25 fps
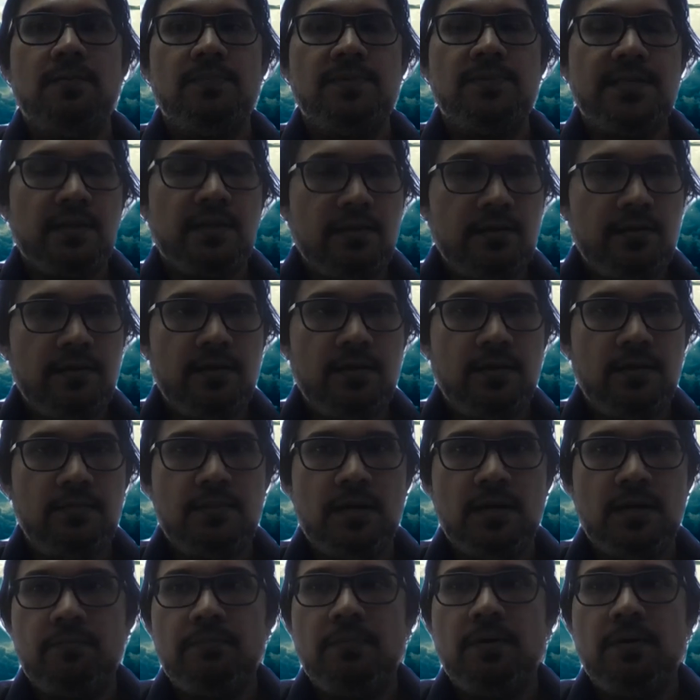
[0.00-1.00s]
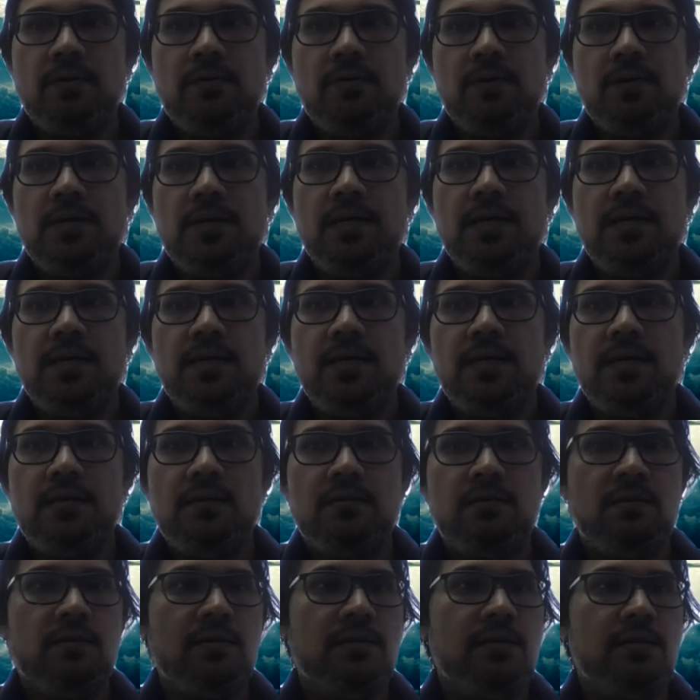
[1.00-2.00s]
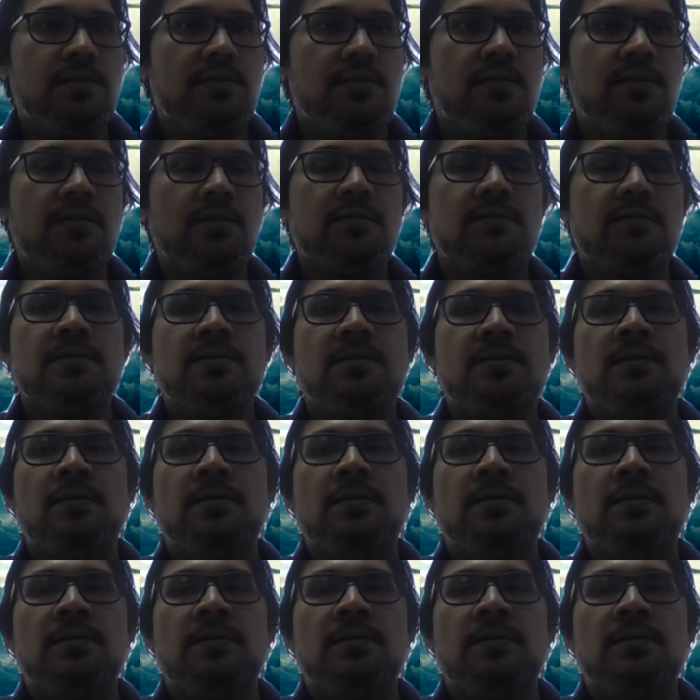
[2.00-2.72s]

web security, bug bounty, you know, all these things.